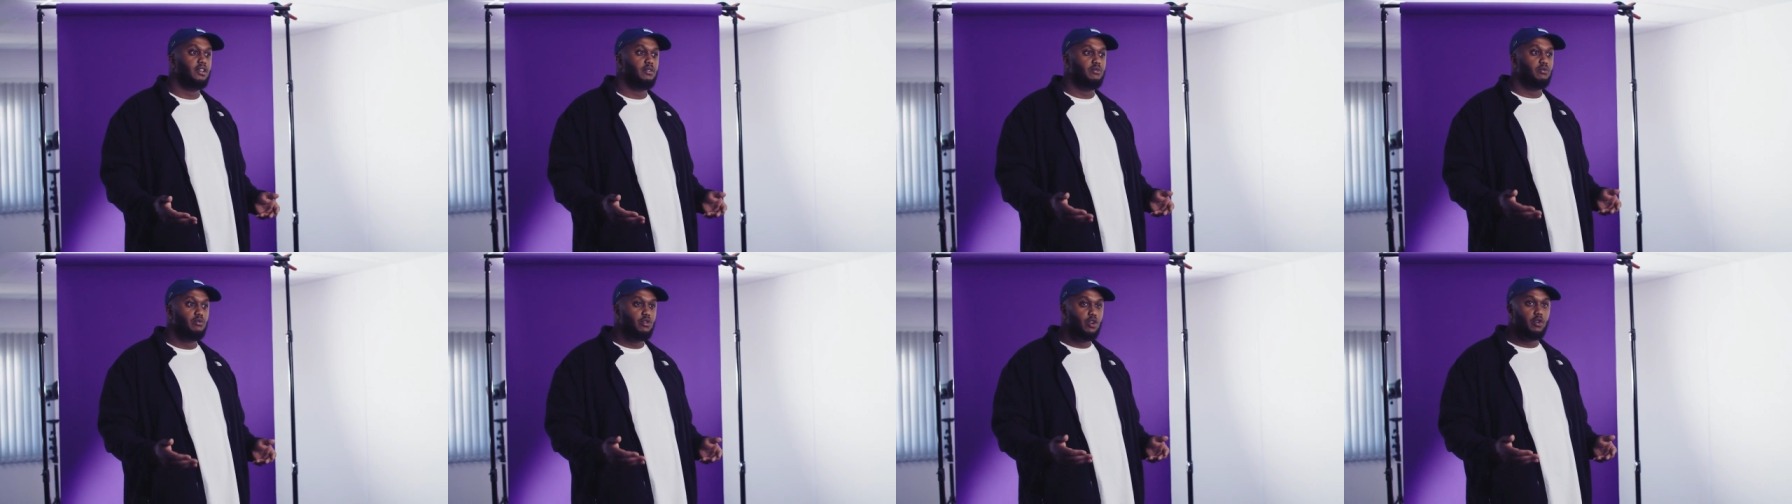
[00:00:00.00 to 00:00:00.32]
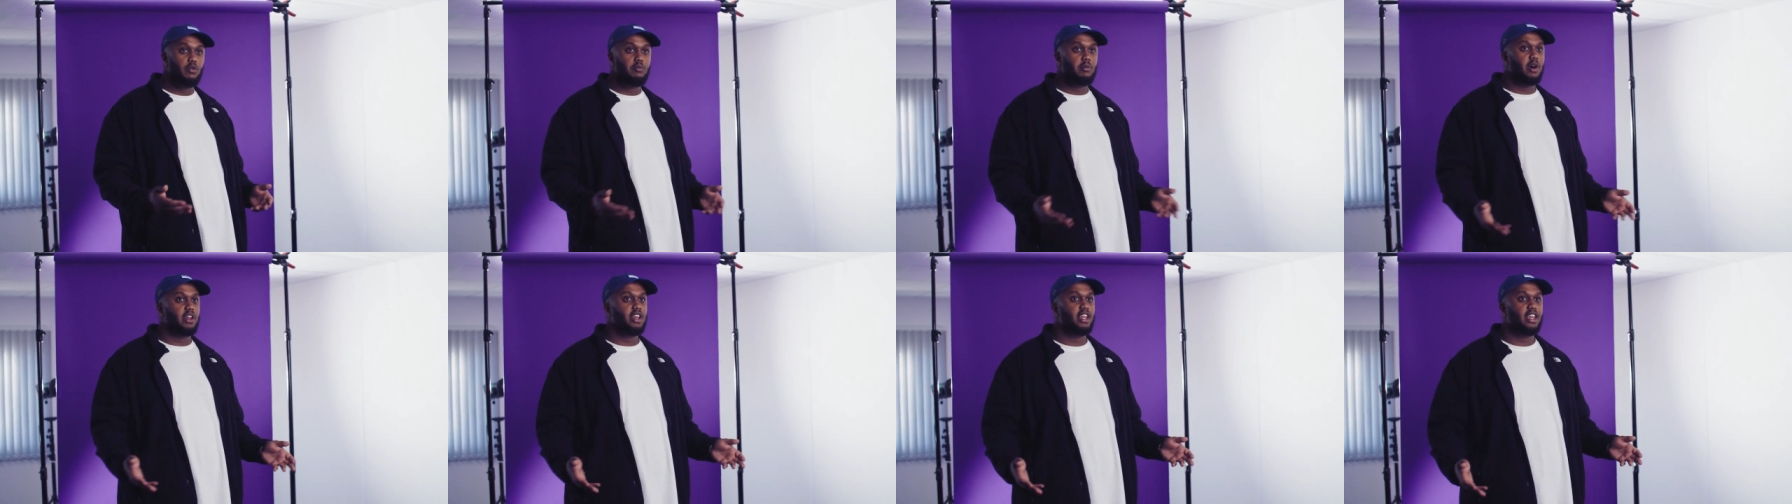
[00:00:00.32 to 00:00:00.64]

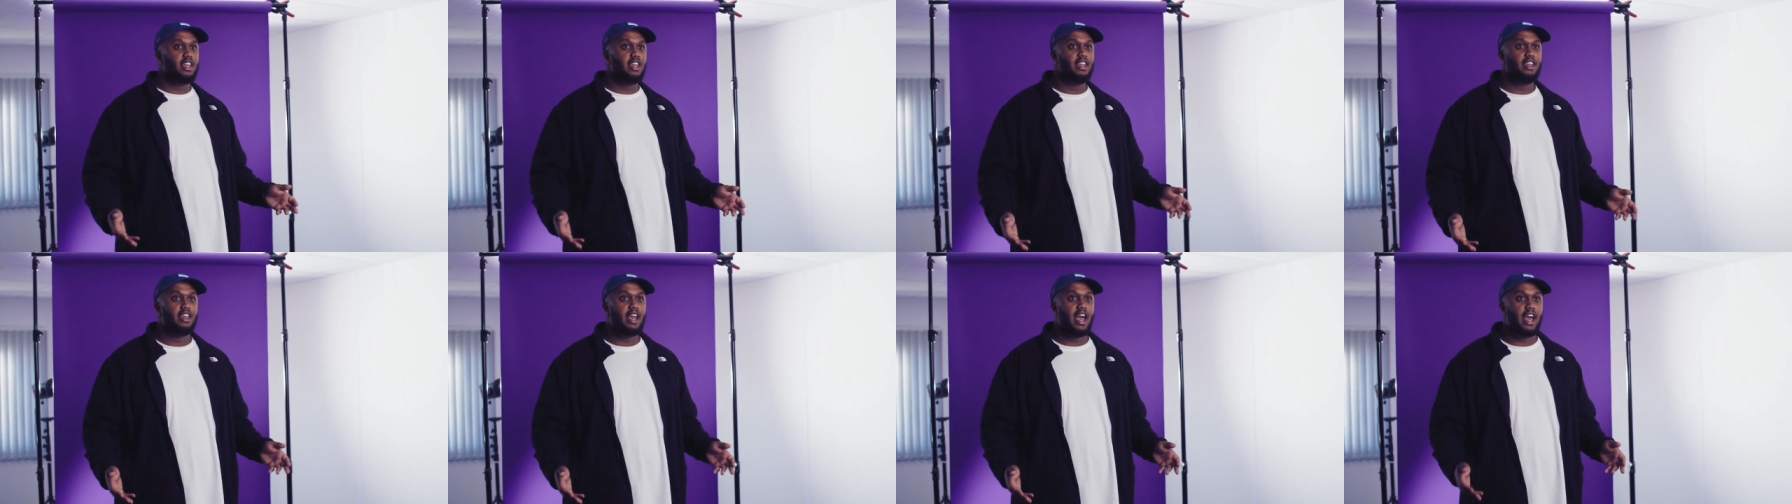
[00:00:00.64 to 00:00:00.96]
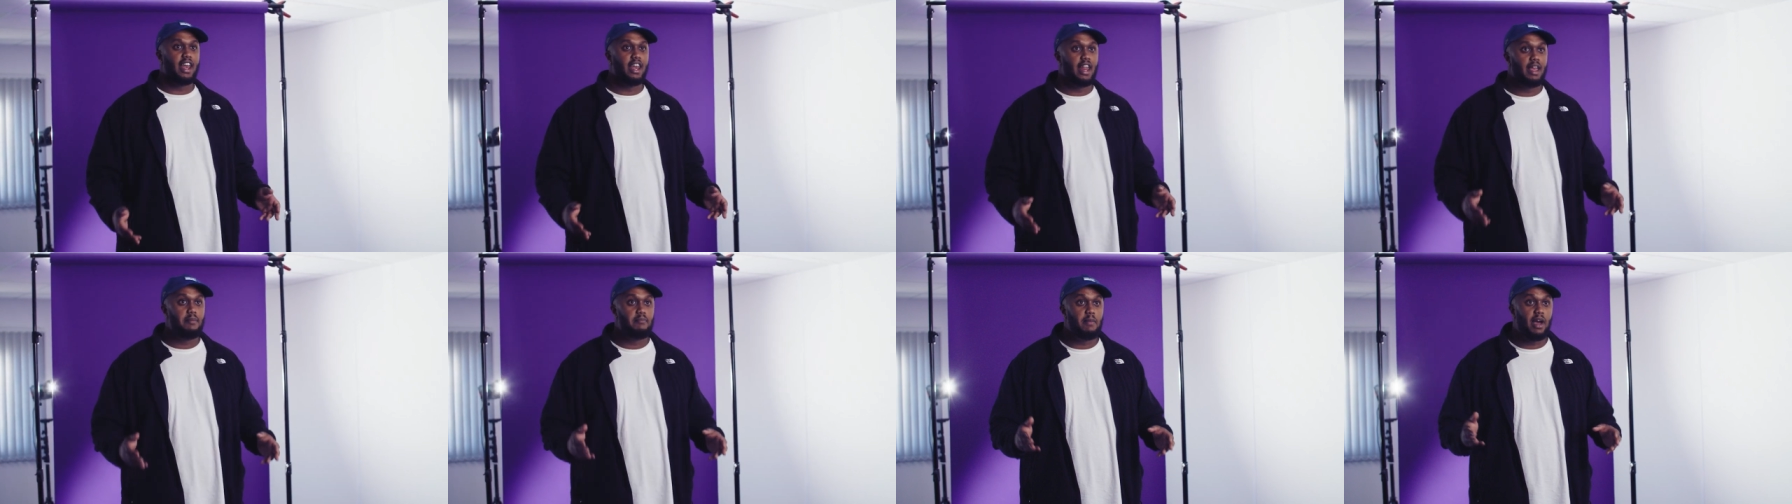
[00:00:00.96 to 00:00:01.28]
real money
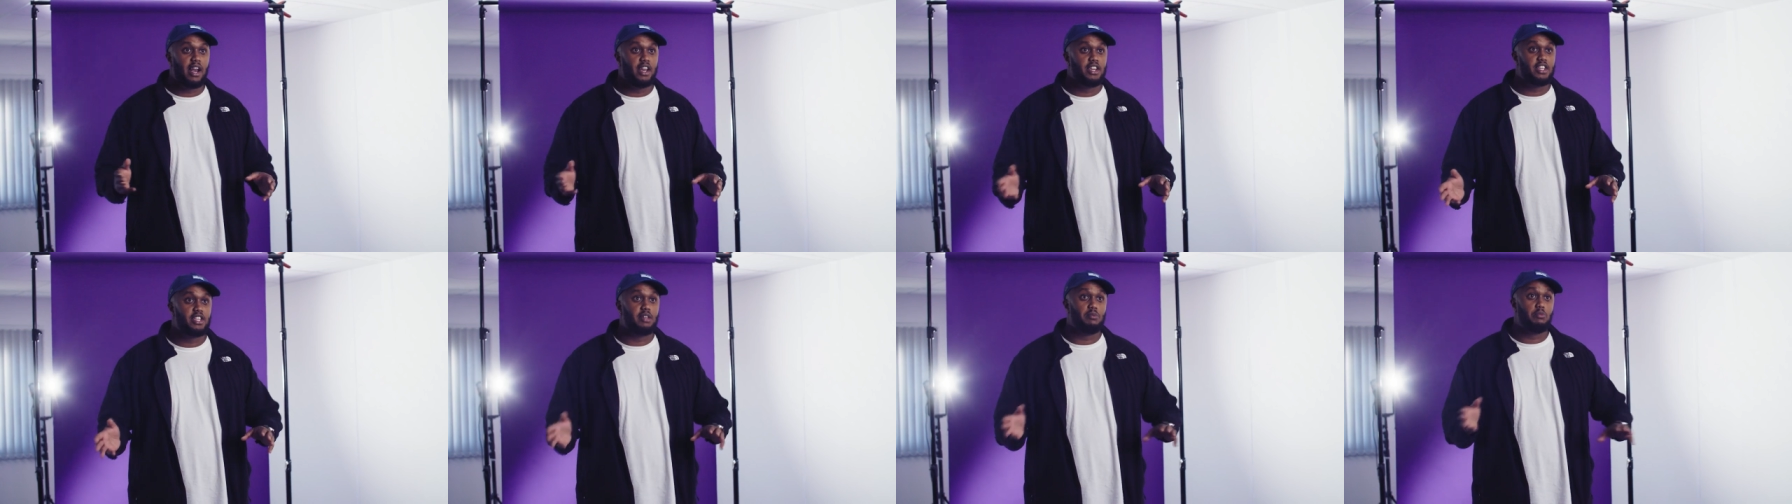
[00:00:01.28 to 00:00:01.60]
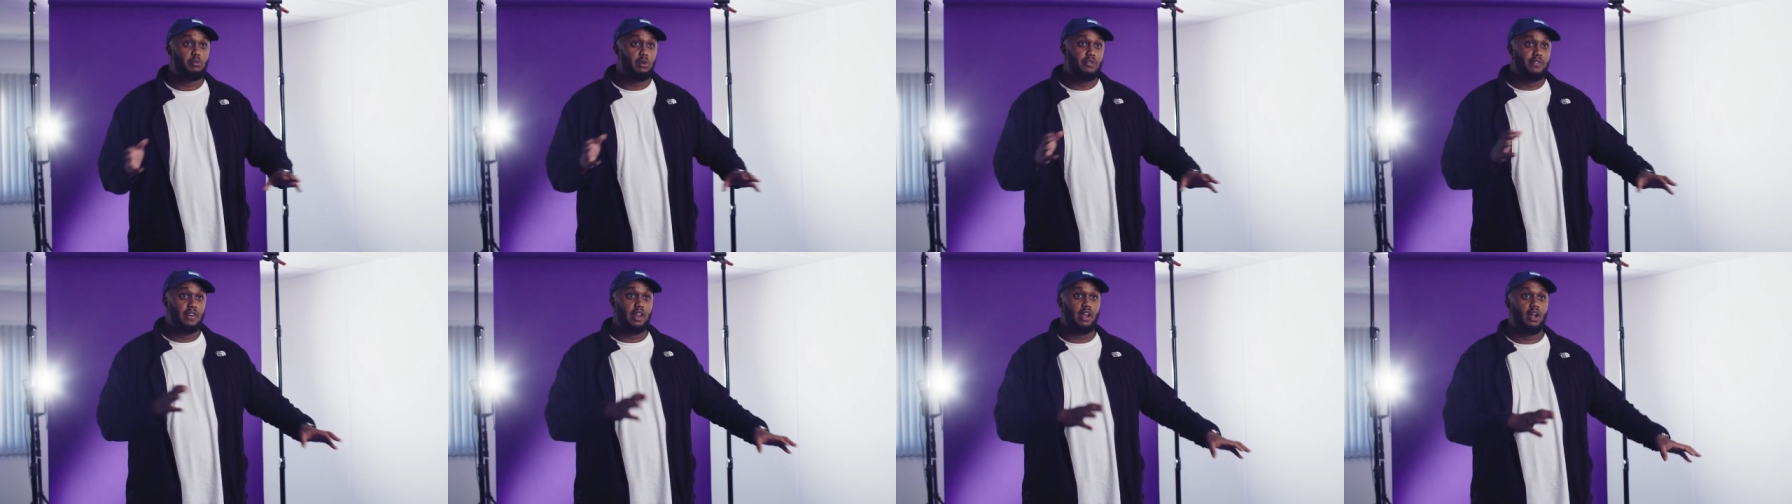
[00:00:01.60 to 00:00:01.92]
and they manage it
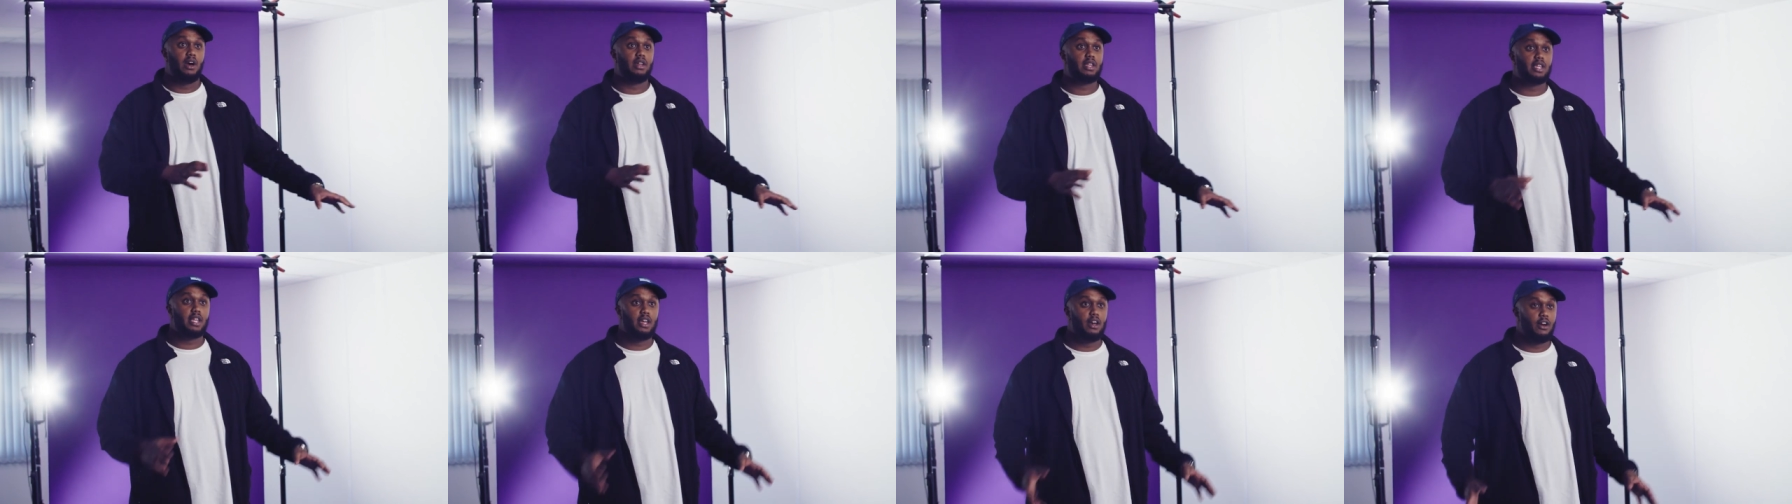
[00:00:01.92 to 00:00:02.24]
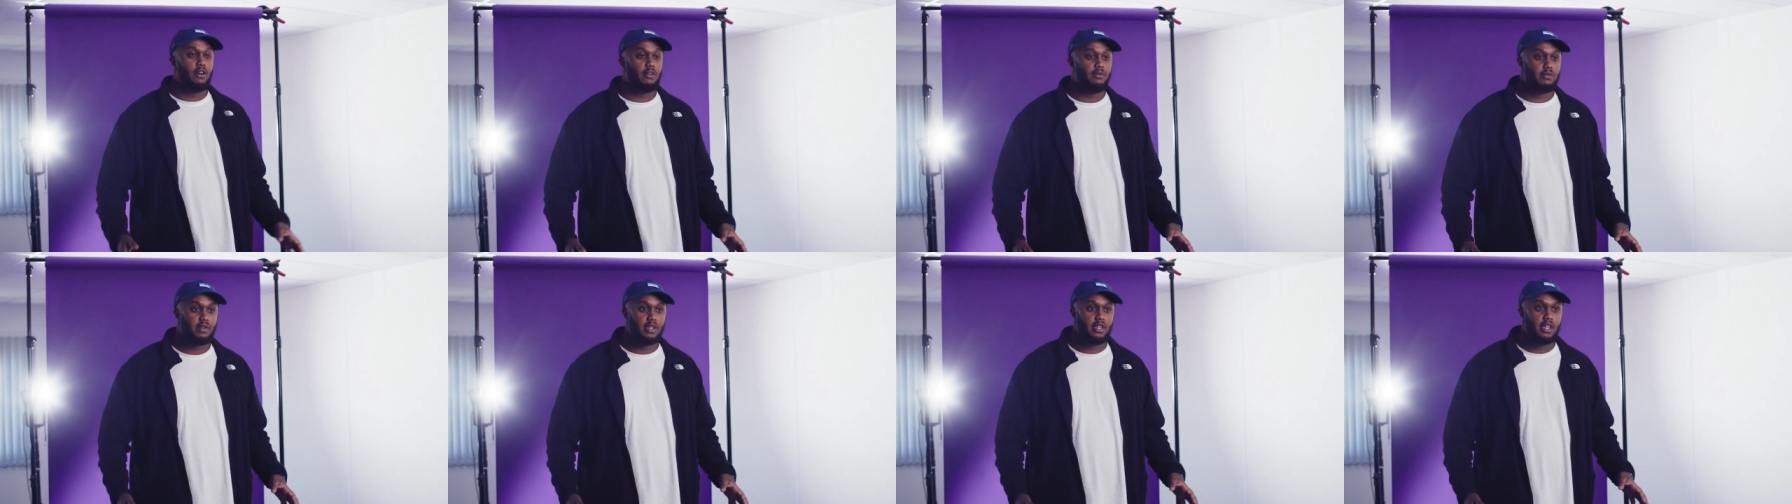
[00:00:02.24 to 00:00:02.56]
within
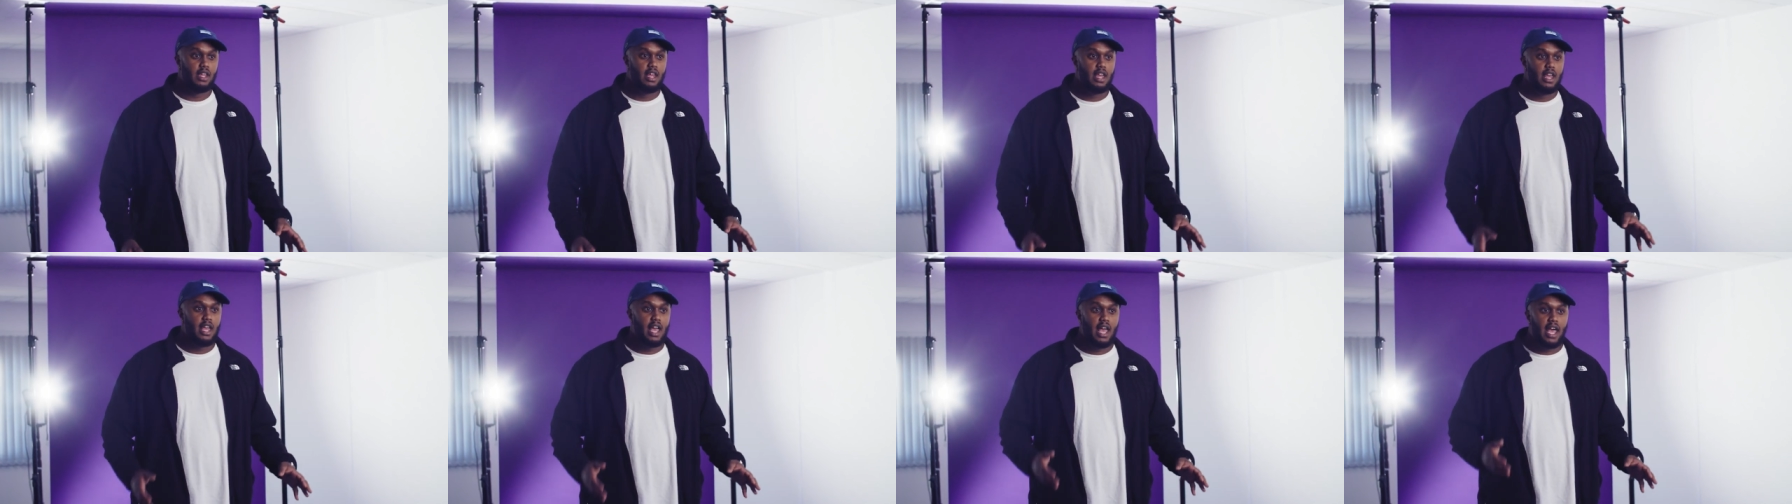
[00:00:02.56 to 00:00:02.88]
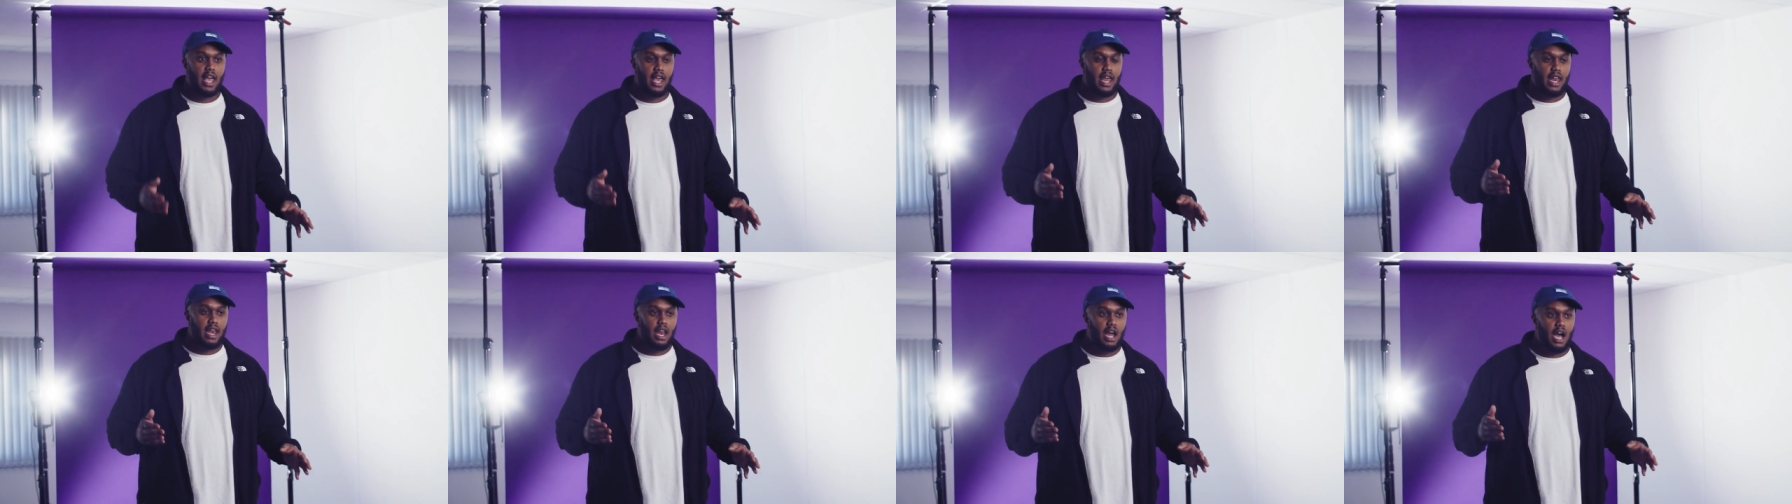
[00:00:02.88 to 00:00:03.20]
ourselves.
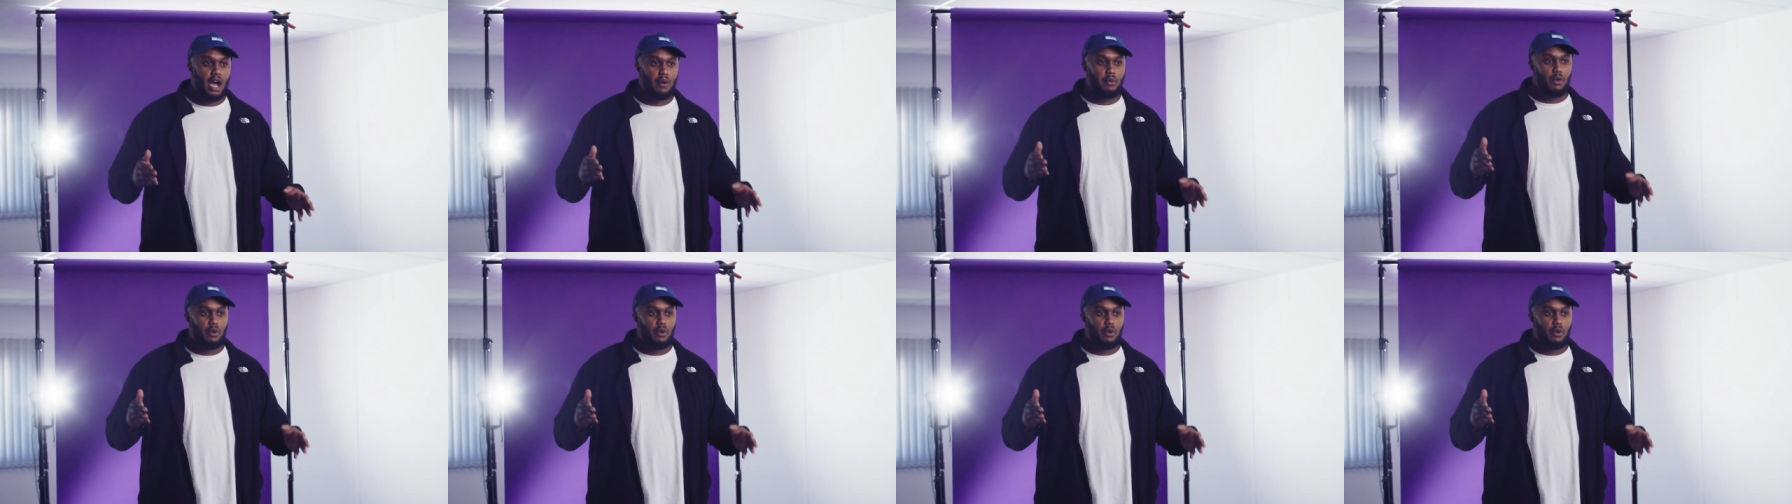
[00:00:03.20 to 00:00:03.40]
And I